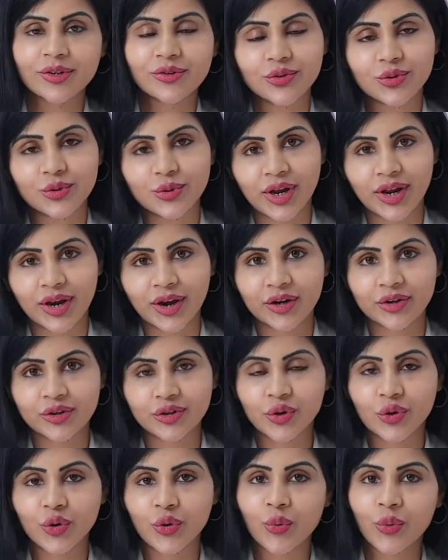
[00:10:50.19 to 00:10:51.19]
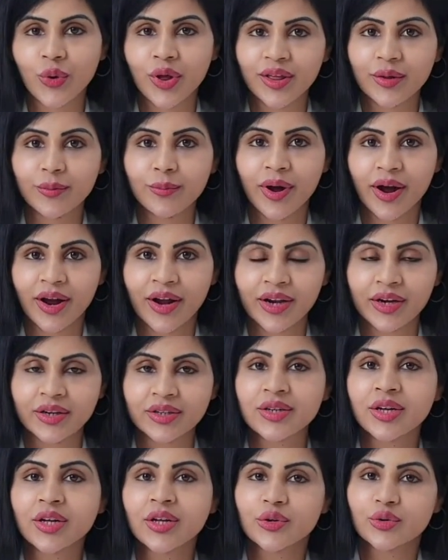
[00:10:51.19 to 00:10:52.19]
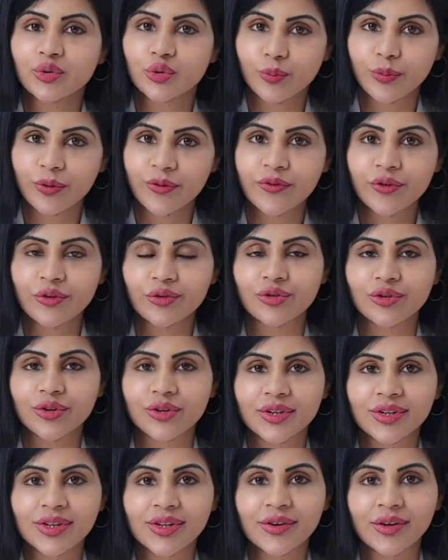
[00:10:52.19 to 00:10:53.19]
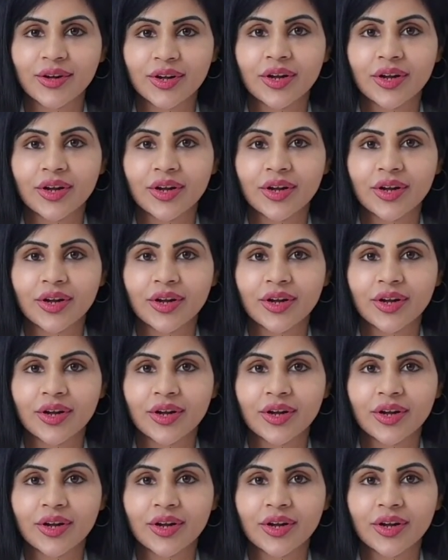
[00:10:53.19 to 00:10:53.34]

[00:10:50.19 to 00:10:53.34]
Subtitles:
You can undergo very mild, superficial,